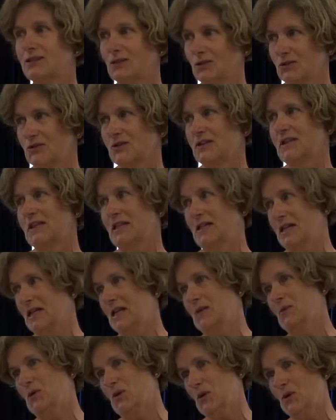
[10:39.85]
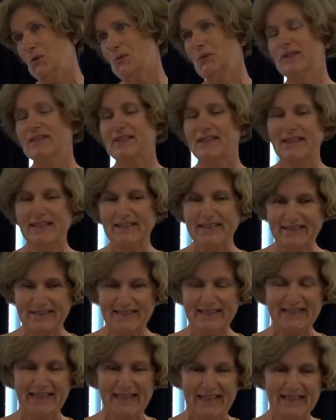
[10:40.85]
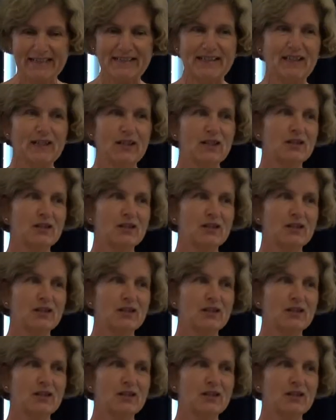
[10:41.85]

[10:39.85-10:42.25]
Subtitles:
Costa, can you come and help us? And he said, yes.